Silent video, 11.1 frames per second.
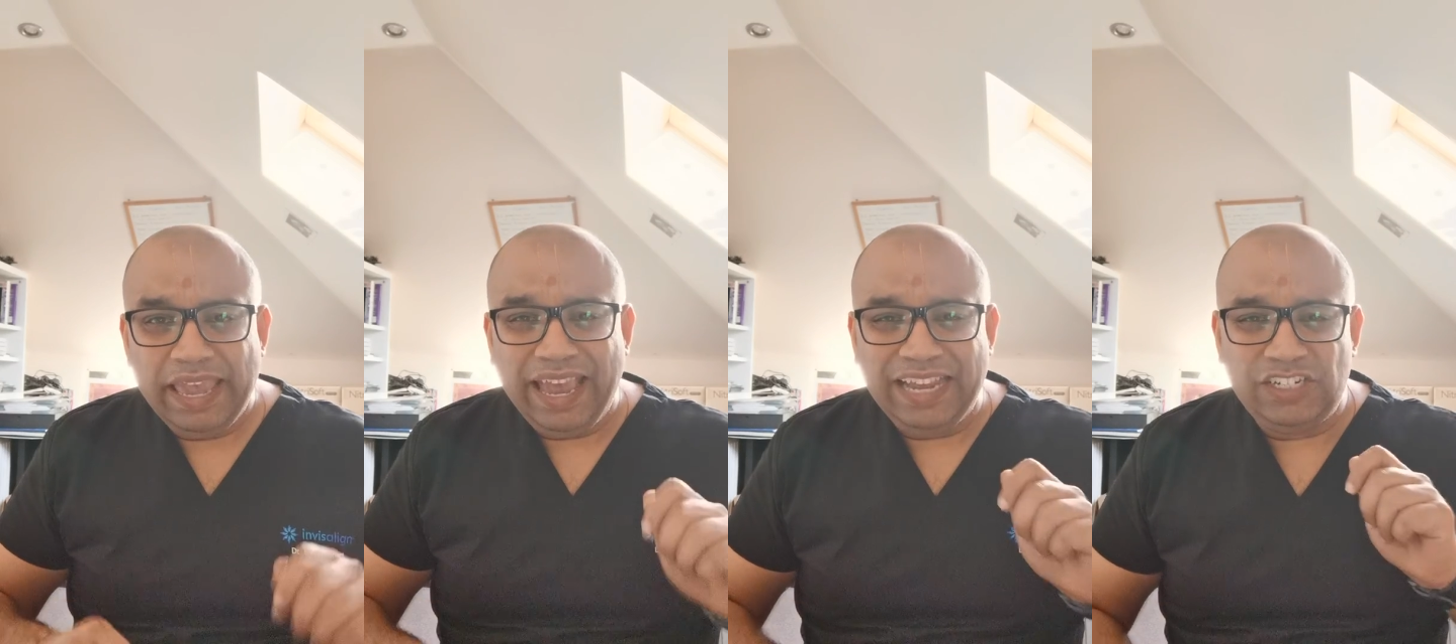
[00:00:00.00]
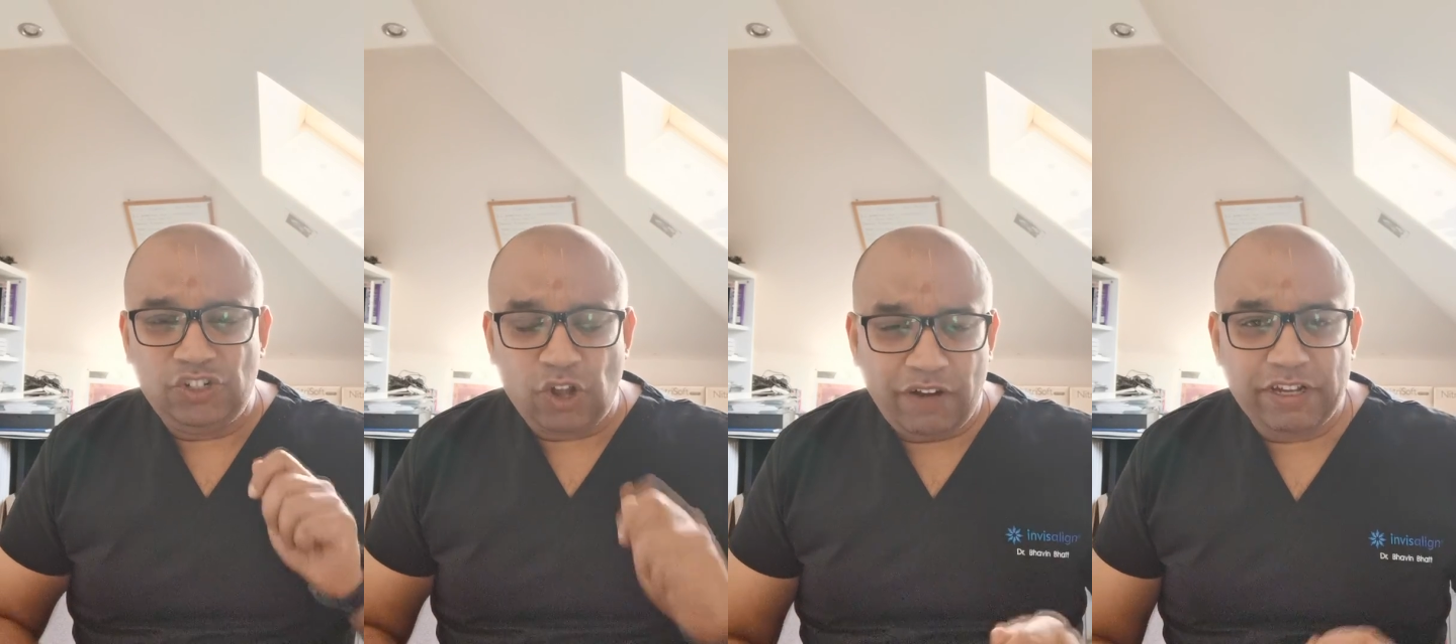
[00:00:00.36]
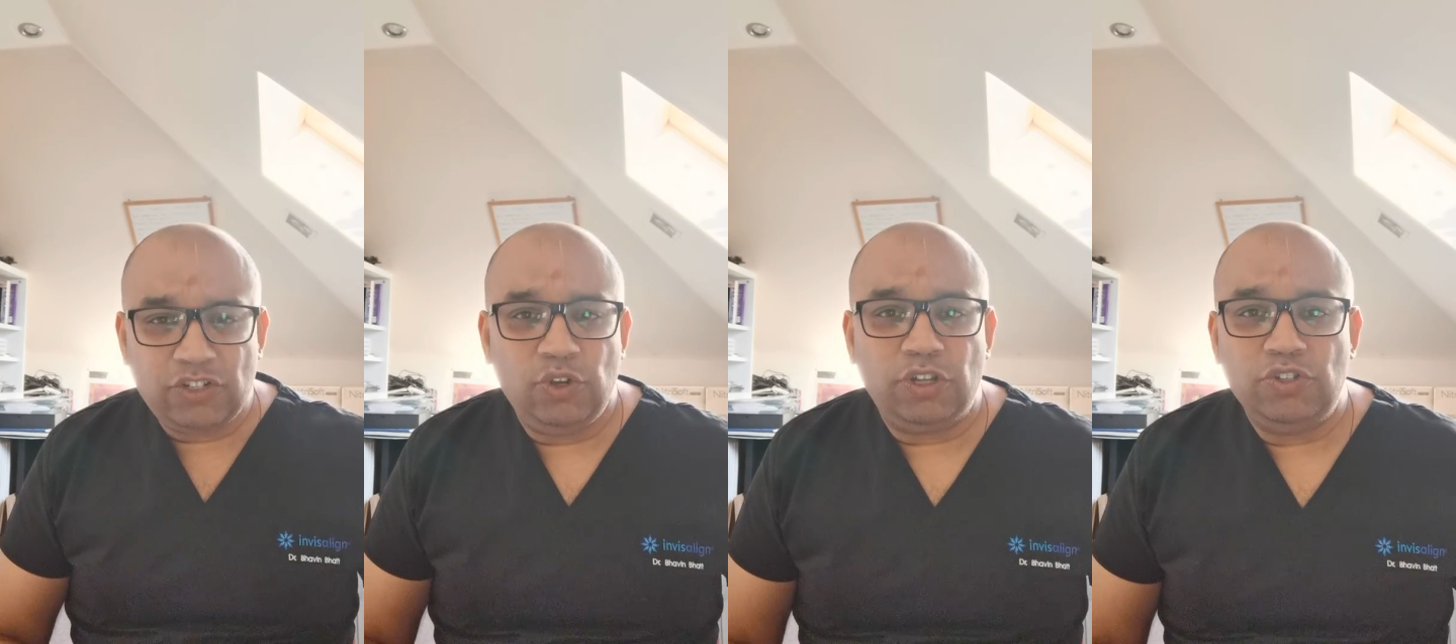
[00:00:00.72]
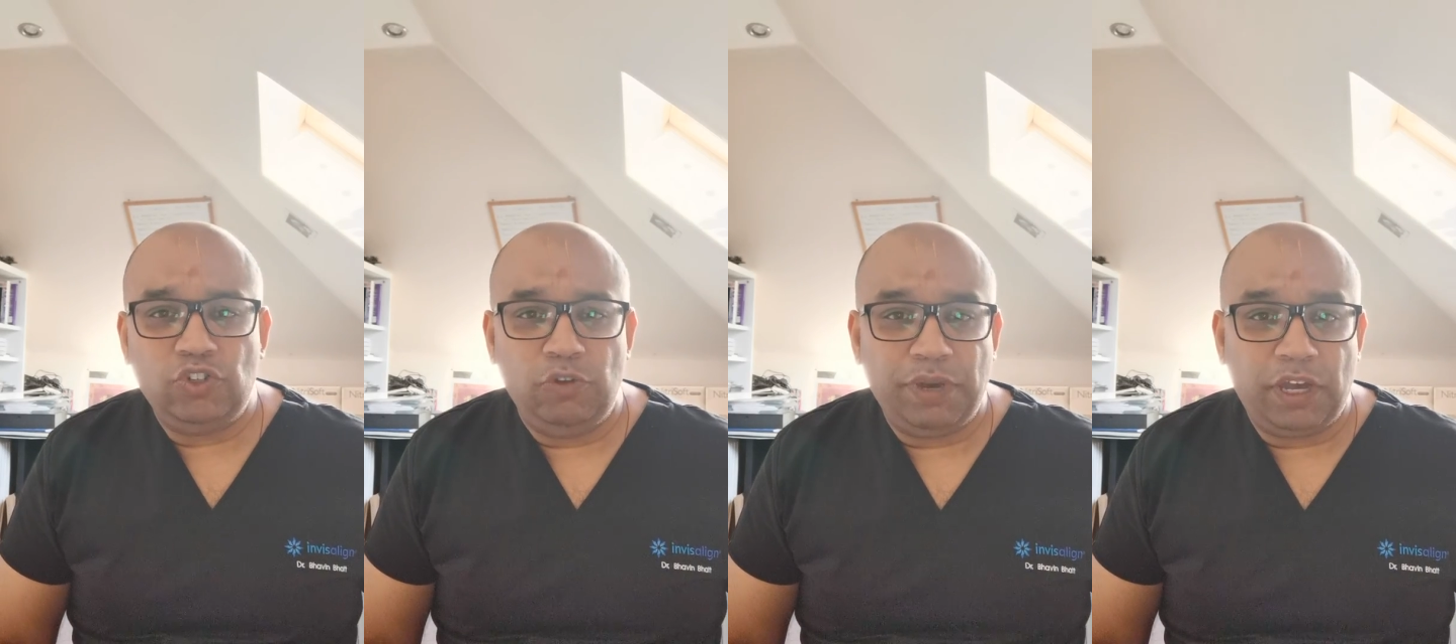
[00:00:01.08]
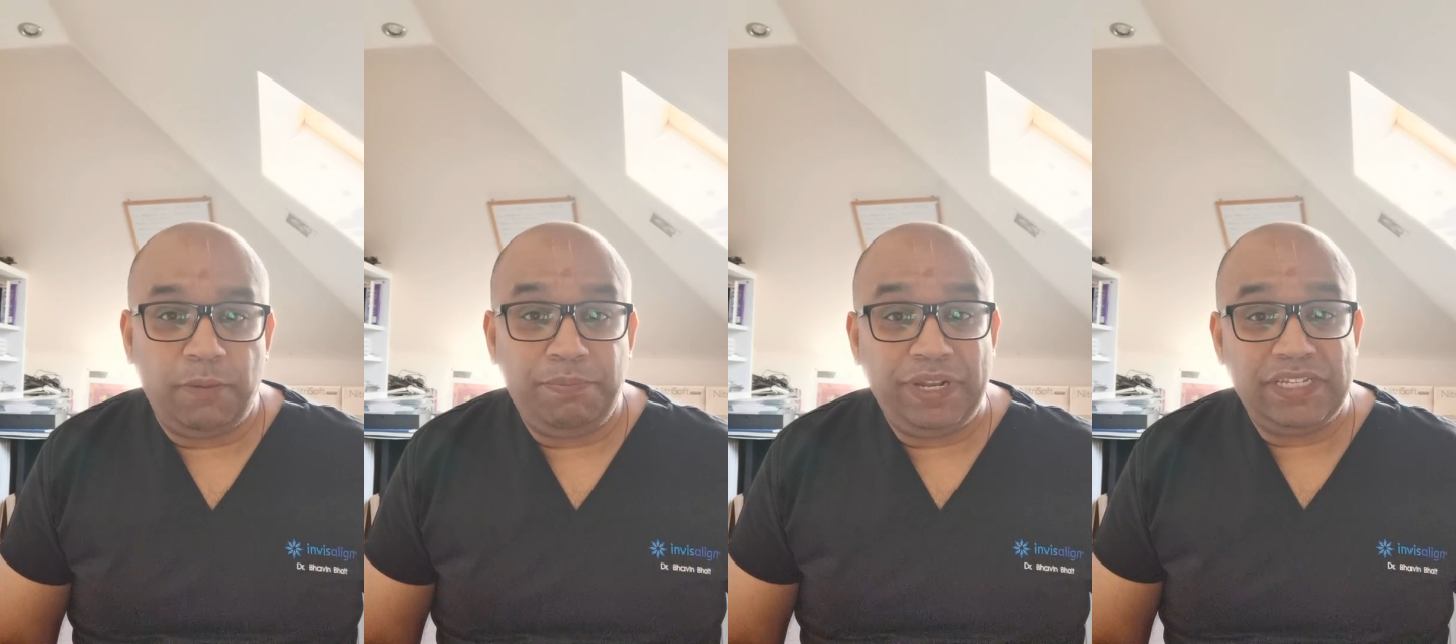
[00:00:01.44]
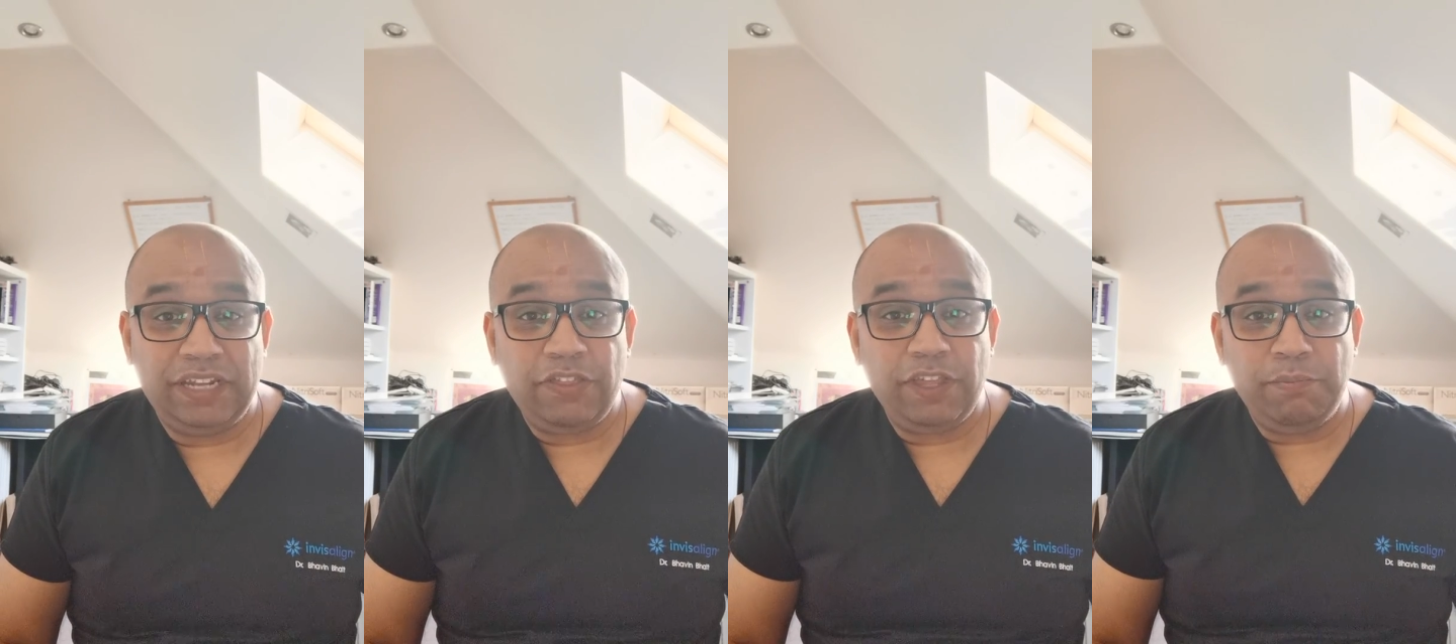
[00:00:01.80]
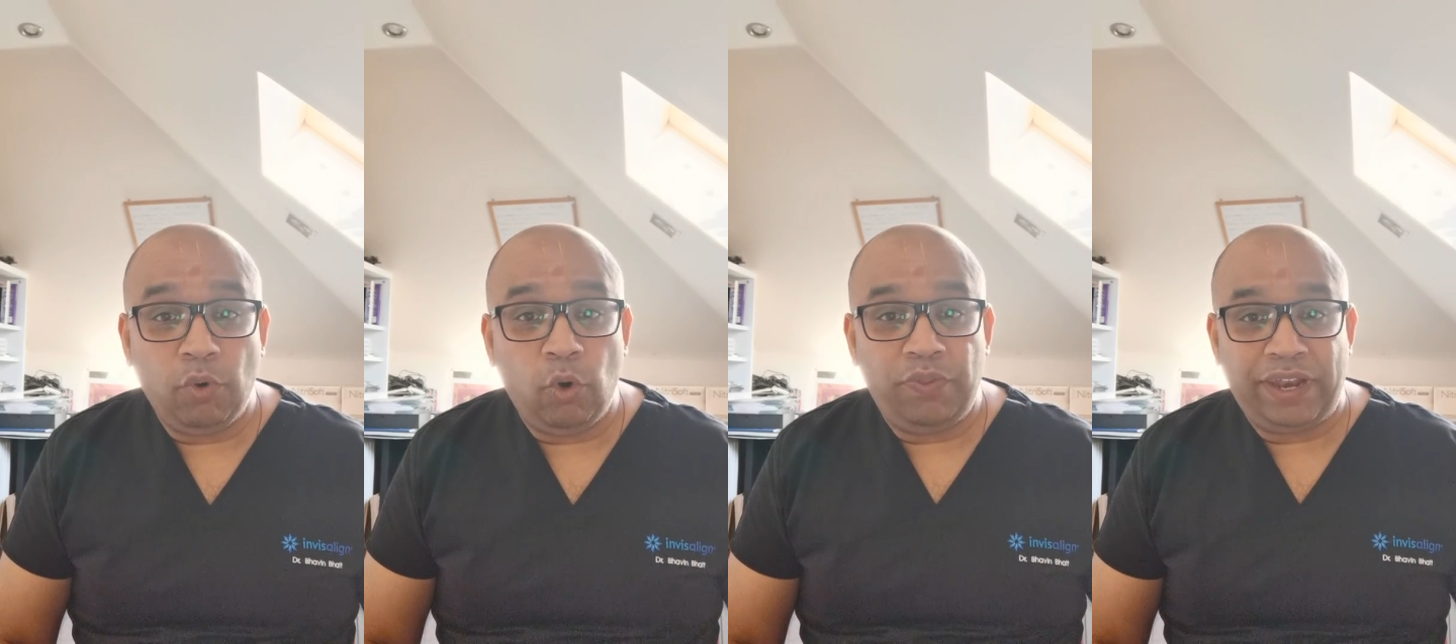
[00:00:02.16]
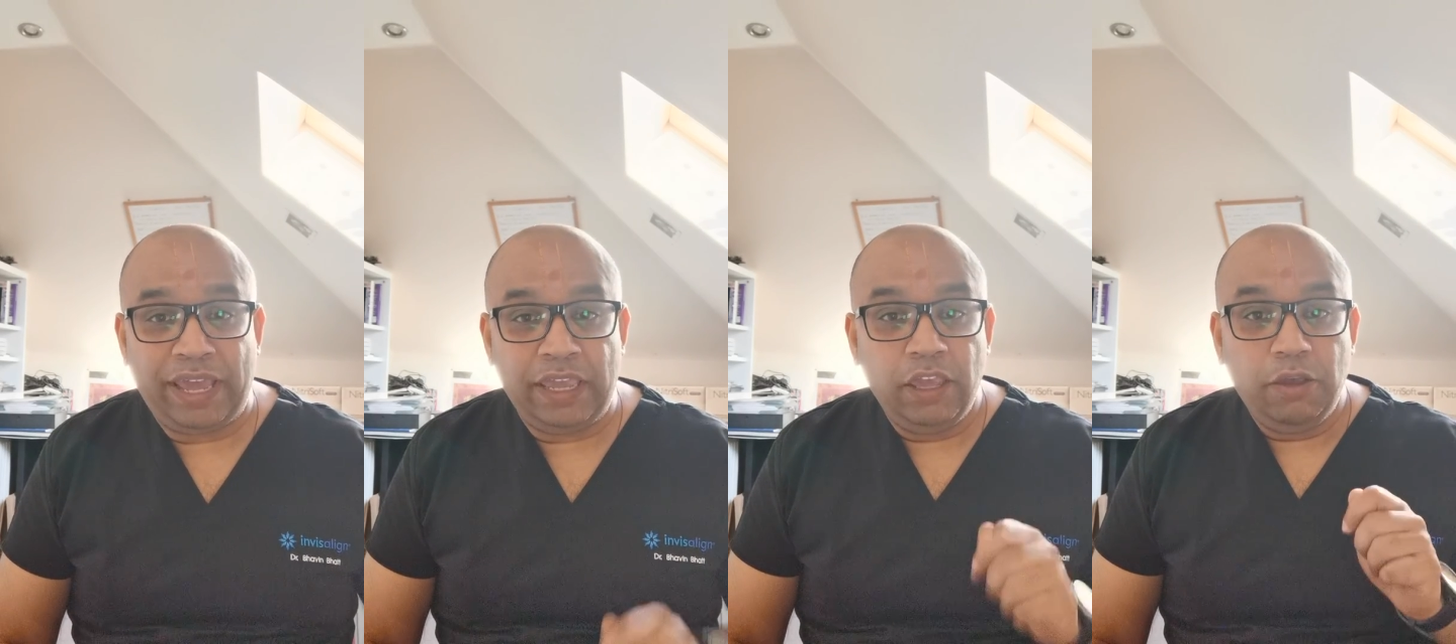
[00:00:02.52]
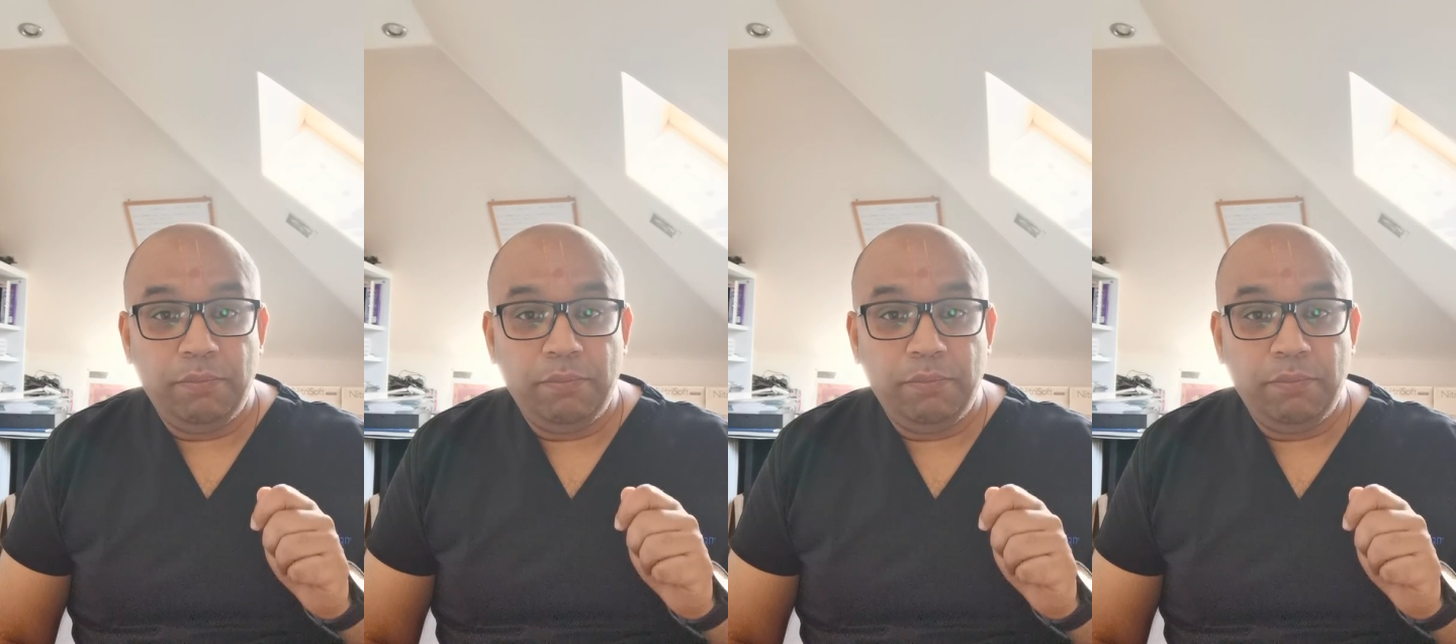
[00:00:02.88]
A direct-to-consumer company is nothing more than a